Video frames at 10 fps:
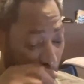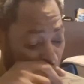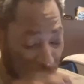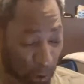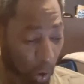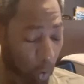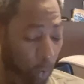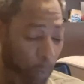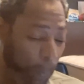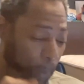
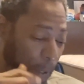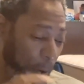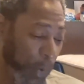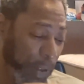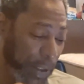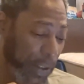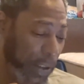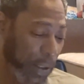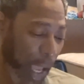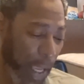So it was in
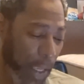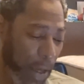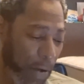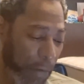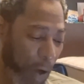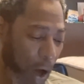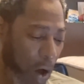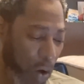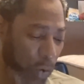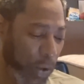sight of
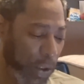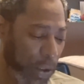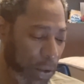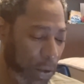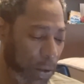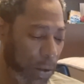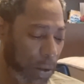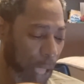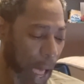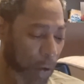all this
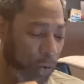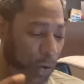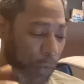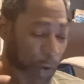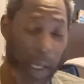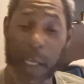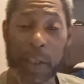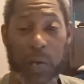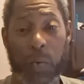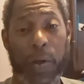house of
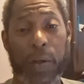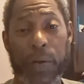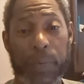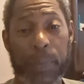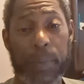Israel.